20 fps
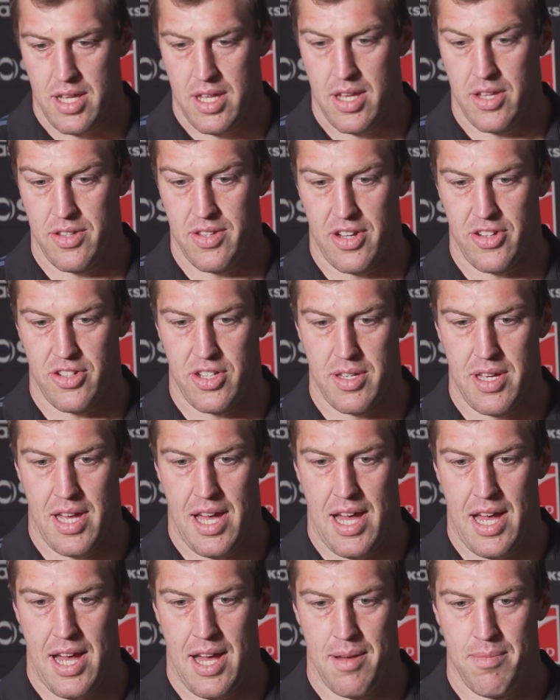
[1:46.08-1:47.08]
Yeah, it was actually
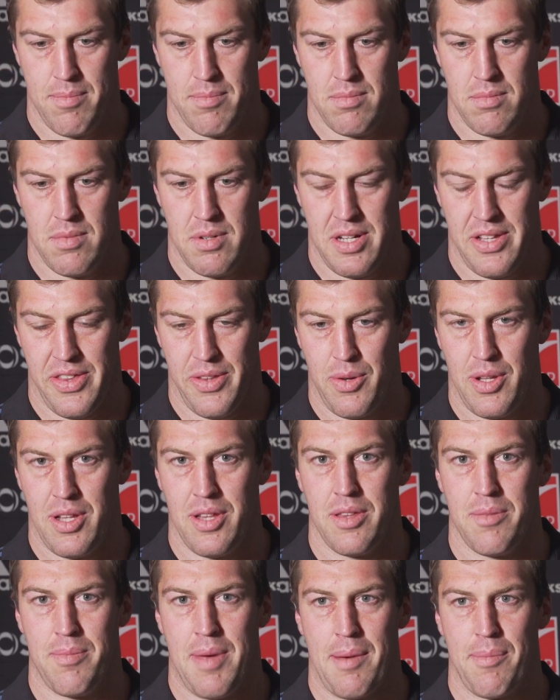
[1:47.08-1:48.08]
the
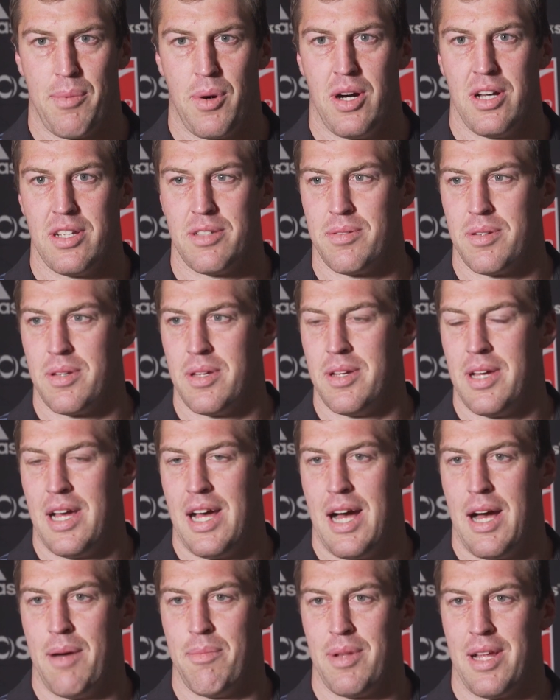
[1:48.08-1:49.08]
Magpies
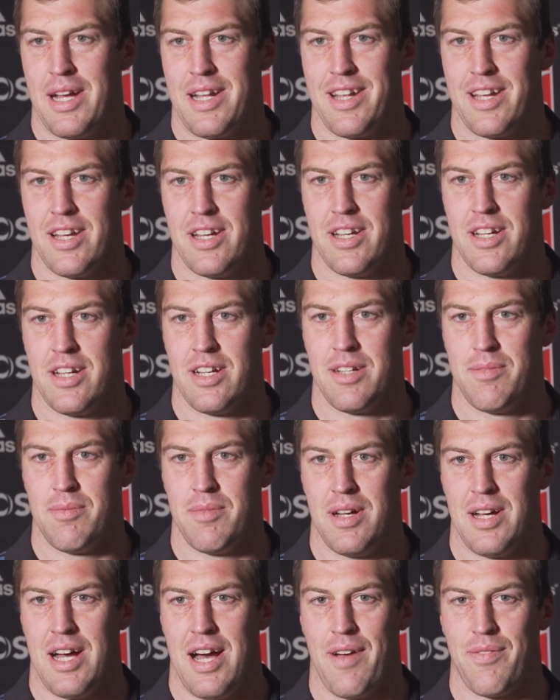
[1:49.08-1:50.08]
played a
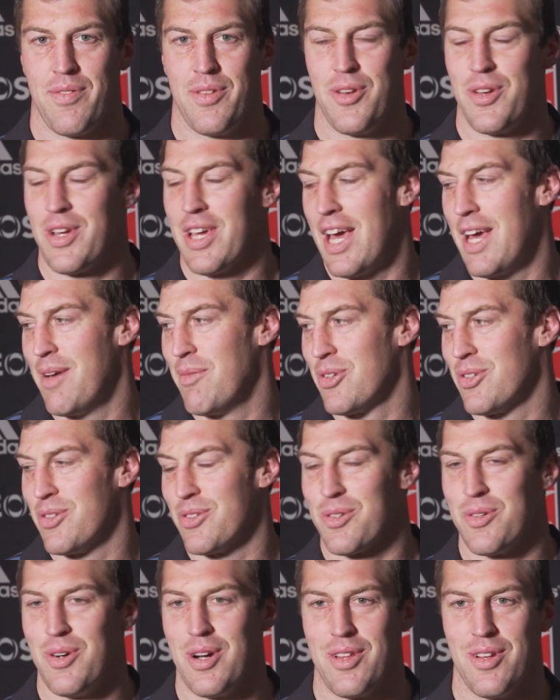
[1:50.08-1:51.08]
afternoon game, which
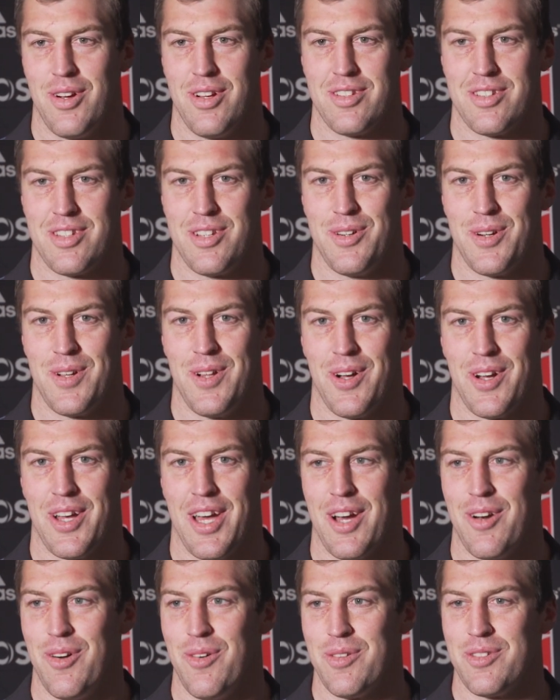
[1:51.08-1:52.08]
was quite nice, a 2 o'clock
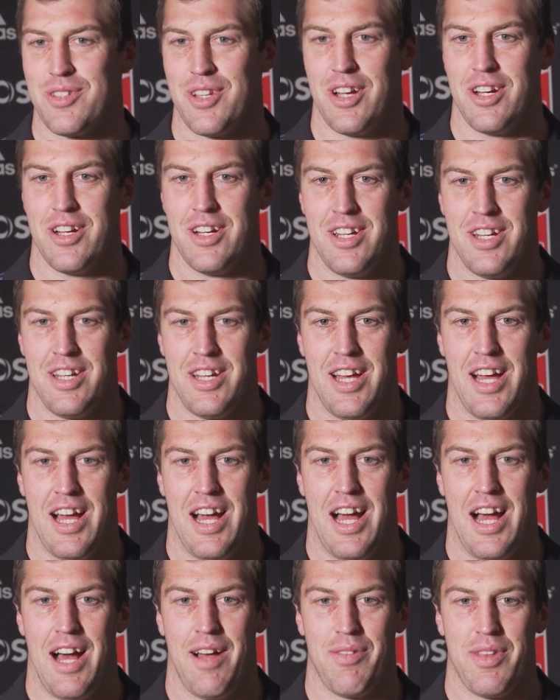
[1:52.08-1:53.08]
kickoff. So
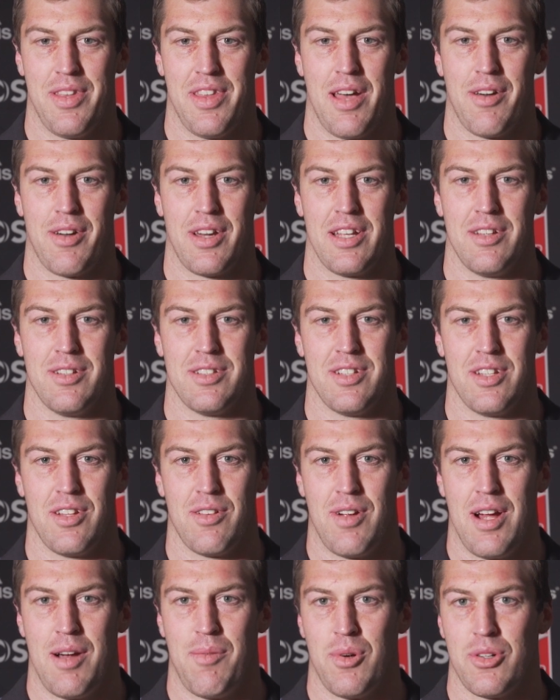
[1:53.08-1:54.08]
they were sitting
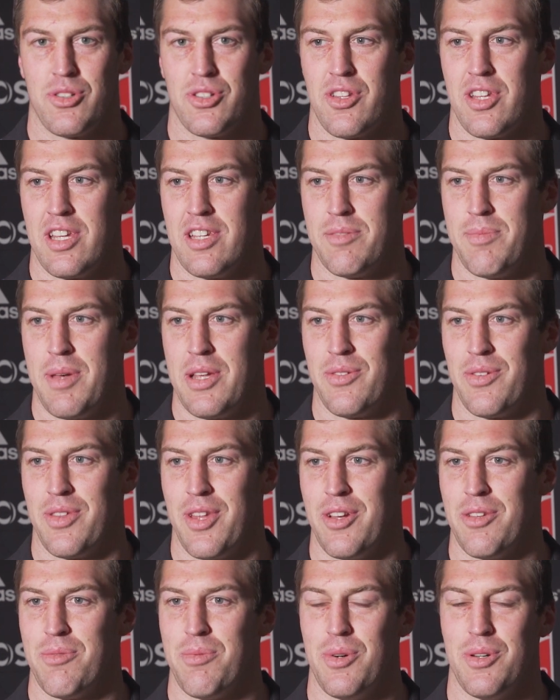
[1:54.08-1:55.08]
around watching the test match with
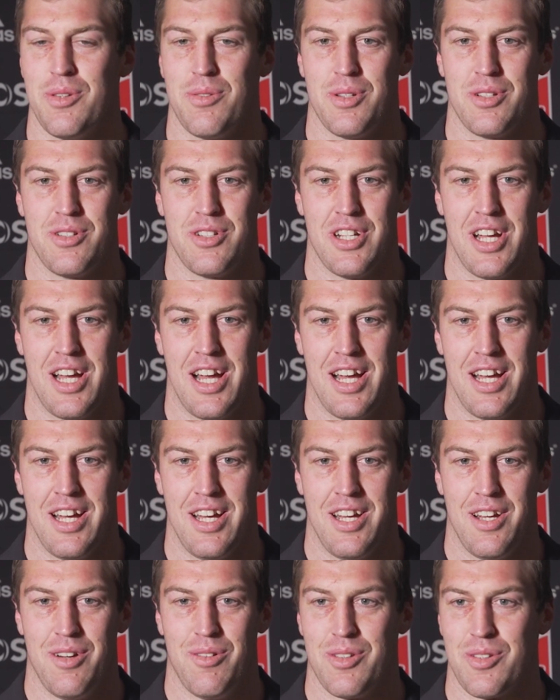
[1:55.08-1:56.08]
those boys, which
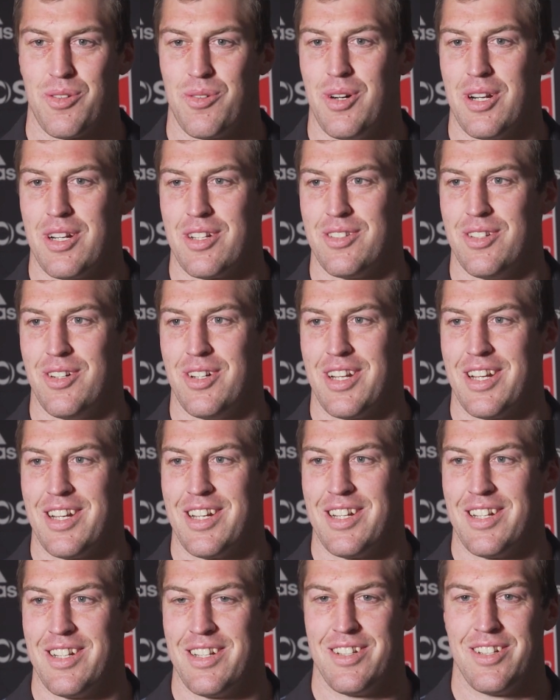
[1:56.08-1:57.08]
was quite exciting,
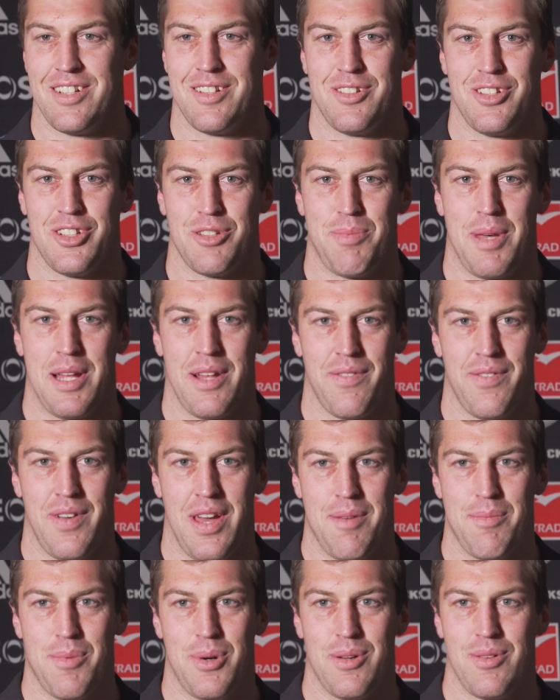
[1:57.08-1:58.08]
and just being a
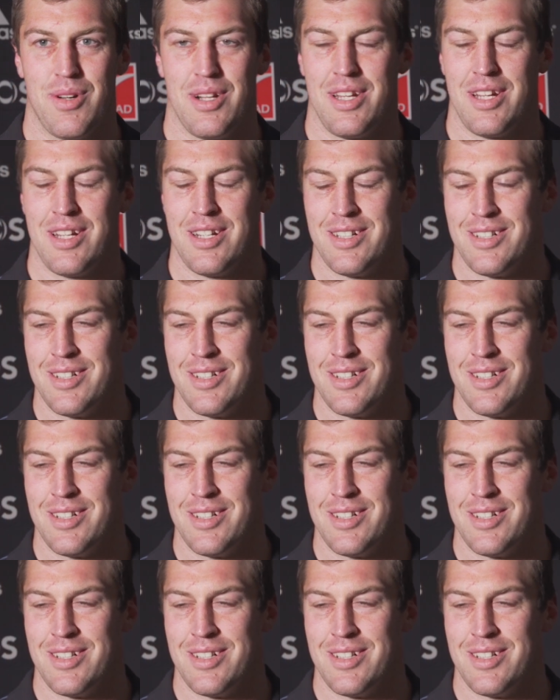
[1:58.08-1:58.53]
fanboy really.